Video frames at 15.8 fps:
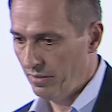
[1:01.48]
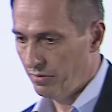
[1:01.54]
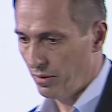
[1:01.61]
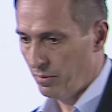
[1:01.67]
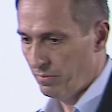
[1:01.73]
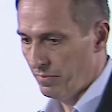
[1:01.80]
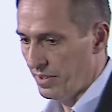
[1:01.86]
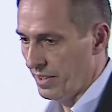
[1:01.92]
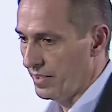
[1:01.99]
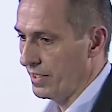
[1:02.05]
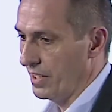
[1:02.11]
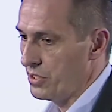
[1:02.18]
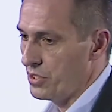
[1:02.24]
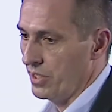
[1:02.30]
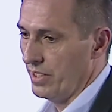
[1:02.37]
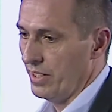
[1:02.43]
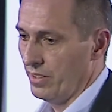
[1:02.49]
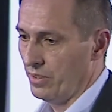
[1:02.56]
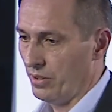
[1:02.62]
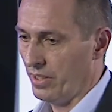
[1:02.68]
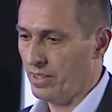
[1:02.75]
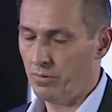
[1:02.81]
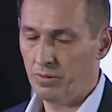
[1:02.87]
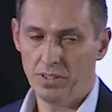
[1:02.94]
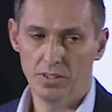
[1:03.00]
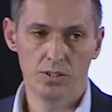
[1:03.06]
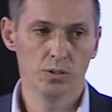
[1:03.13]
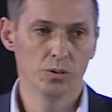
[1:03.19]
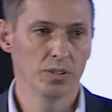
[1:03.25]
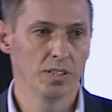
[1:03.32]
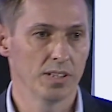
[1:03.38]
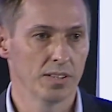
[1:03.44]
from this session here together with
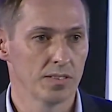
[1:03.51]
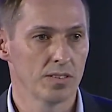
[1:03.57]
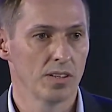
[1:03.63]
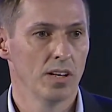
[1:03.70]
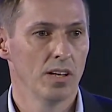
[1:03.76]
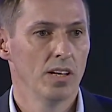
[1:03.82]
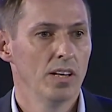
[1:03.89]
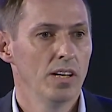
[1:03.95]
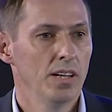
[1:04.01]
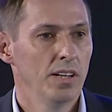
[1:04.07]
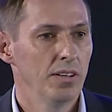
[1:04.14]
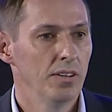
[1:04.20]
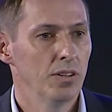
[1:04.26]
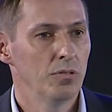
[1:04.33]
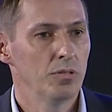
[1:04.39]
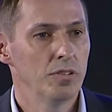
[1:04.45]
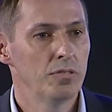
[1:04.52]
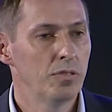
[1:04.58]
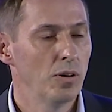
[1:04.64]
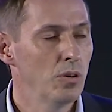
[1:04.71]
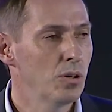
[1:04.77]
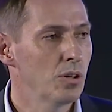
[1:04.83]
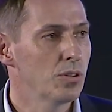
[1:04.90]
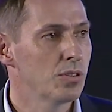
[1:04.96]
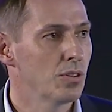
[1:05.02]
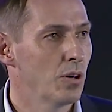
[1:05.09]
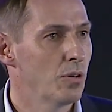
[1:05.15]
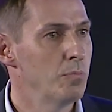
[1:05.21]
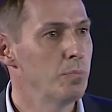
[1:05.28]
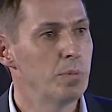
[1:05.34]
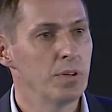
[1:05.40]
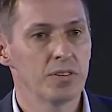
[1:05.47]
you is, we focus
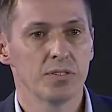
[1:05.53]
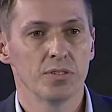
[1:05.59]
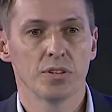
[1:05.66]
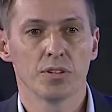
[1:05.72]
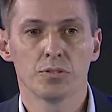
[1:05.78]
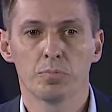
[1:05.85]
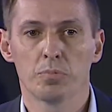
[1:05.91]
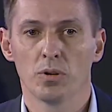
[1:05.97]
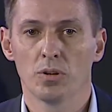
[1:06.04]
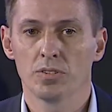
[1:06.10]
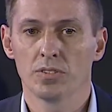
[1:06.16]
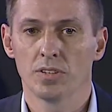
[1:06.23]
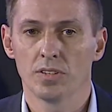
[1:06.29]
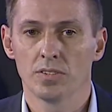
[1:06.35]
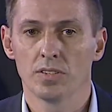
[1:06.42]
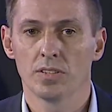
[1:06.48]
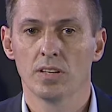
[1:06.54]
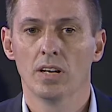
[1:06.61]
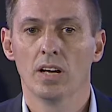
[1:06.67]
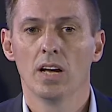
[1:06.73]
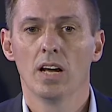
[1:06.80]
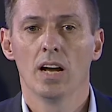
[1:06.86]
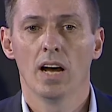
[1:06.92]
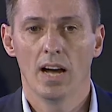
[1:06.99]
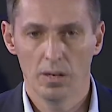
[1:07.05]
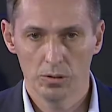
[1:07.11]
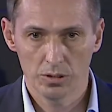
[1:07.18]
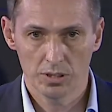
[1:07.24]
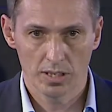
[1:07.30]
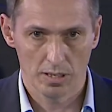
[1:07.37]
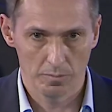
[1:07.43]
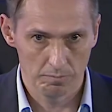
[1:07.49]
on business process
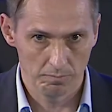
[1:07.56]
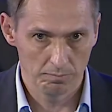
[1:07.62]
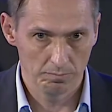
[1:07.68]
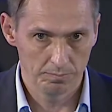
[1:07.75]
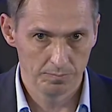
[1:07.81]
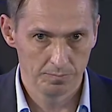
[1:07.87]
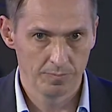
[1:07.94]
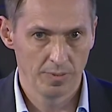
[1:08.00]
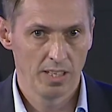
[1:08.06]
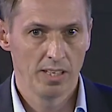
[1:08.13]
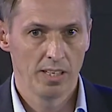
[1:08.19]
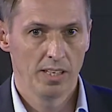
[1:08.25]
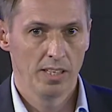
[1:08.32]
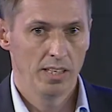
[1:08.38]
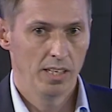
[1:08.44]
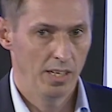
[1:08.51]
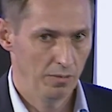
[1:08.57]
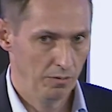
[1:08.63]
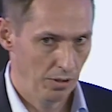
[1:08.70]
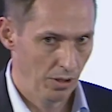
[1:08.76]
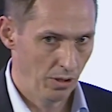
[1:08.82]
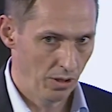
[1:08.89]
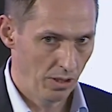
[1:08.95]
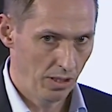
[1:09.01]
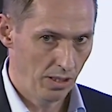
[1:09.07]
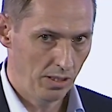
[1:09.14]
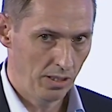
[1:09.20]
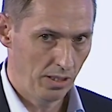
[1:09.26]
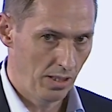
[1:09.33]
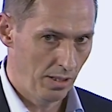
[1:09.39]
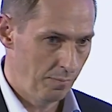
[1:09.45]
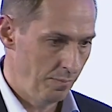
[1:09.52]
outcome. And we heard
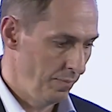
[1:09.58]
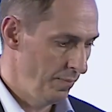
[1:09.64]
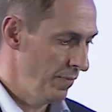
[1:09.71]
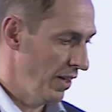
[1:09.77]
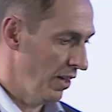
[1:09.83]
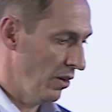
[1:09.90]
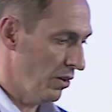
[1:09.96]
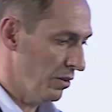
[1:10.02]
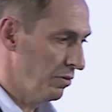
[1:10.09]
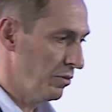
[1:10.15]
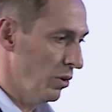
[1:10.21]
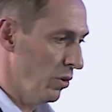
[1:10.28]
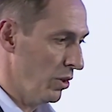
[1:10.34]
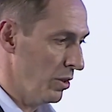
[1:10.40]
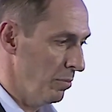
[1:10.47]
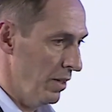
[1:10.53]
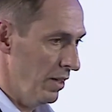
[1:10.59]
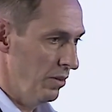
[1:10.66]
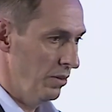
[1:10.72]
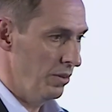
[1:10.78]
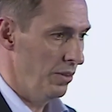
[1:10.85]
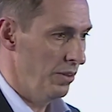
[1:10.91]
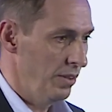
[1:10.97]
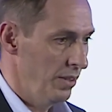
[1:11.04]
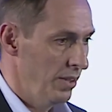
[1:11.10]
a lot of talk about